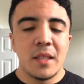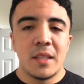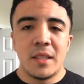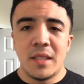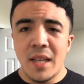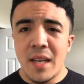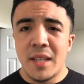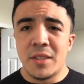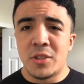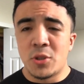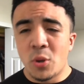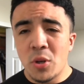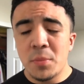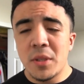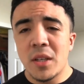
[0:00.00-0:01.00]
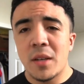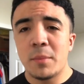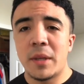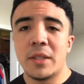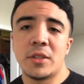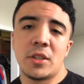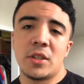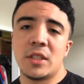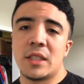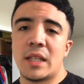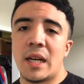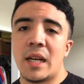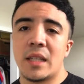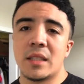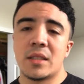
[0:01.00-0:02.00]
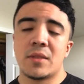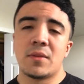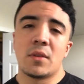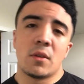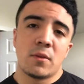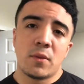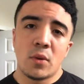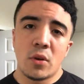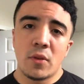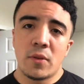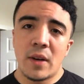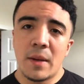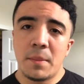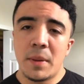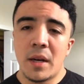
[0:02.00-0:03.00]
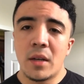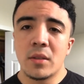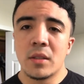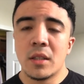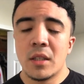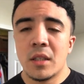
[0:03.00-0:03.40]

yeah, join me on my journey, guys, for a 405-pound